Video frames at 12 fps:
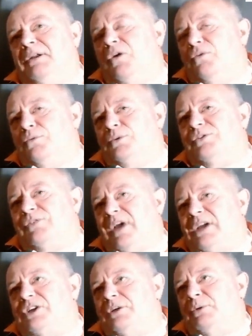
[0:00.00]
golf was
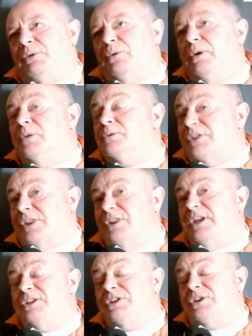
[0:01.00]
fashionable. It was the
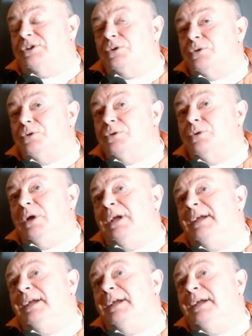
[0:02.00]
thing to do.